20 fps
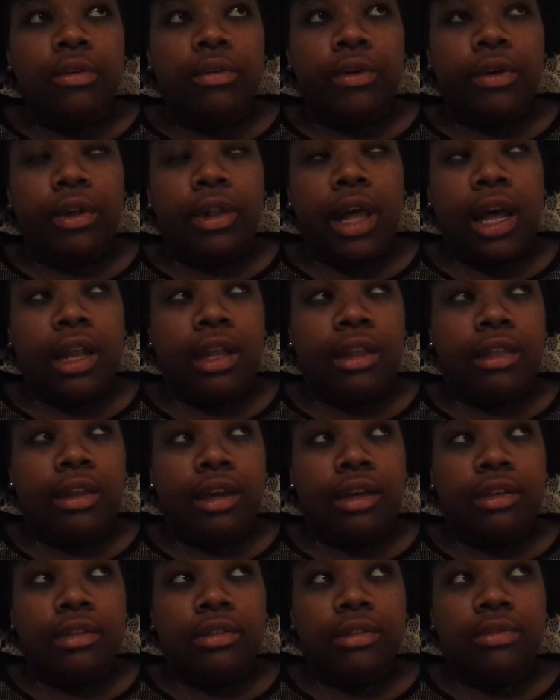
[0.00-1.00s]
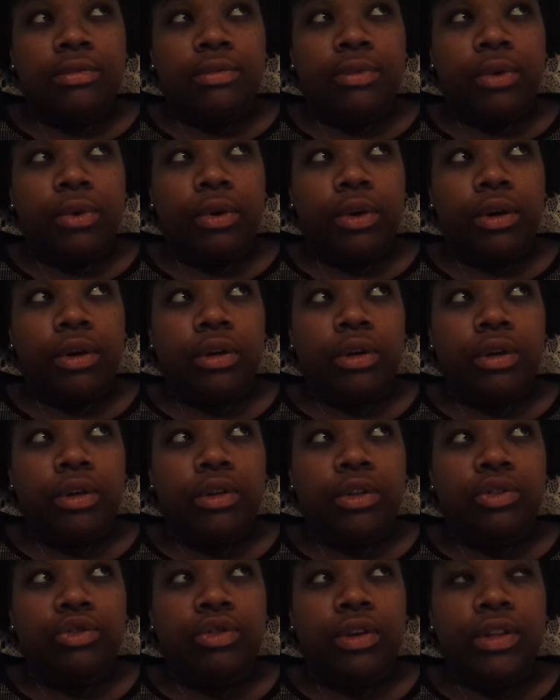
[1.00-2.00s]
for a lot of things, for
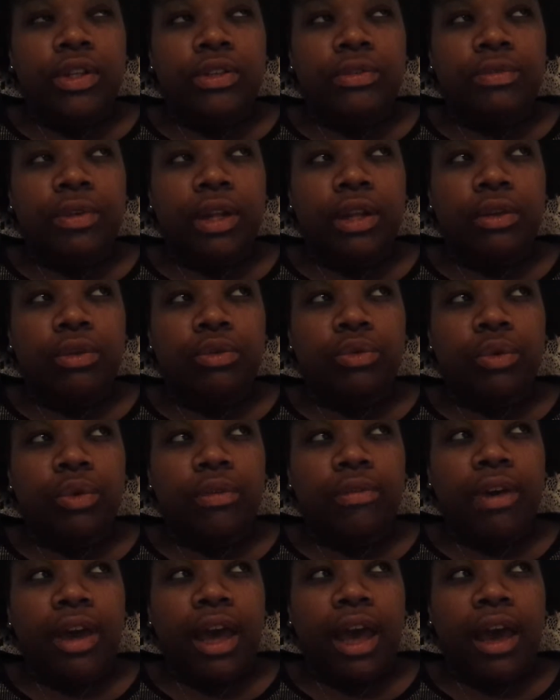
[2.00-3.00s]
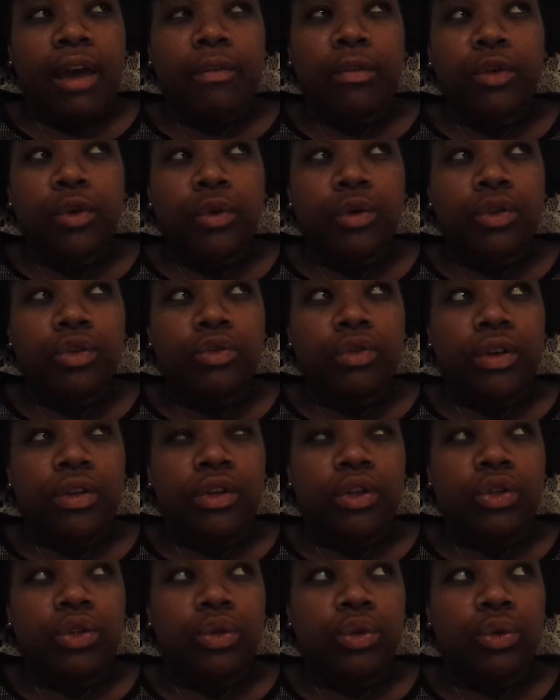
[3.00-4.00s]
the strength to follow through if I have to, the
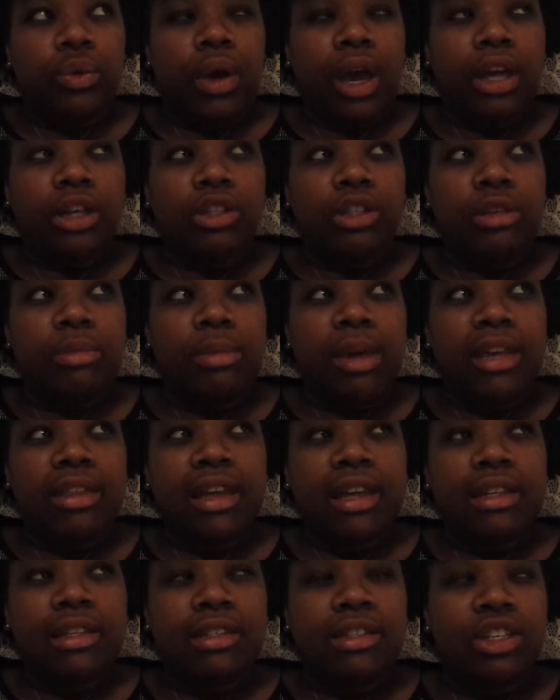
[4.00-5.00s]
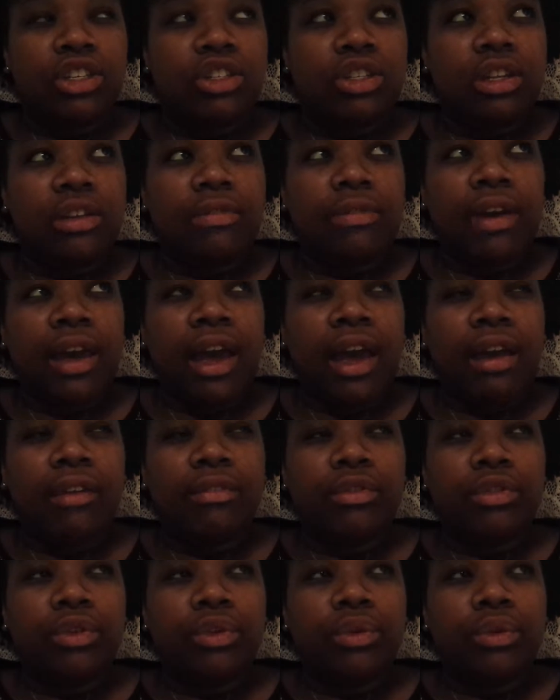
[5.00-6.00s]
strength to actually make that decision if I
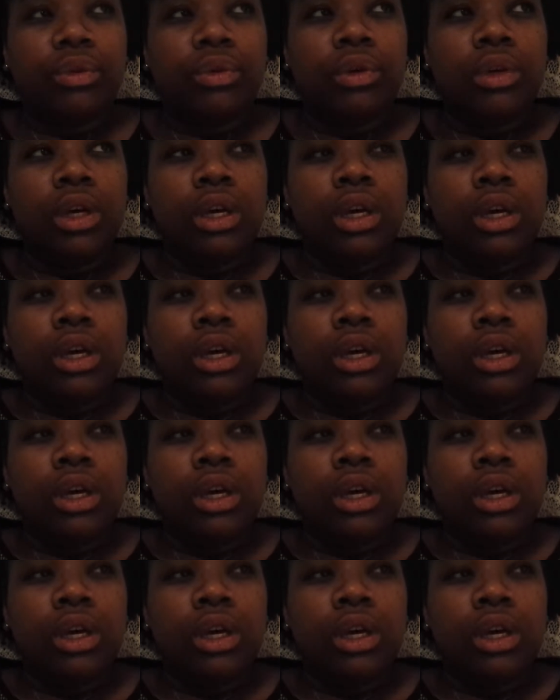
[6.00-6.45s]
have to,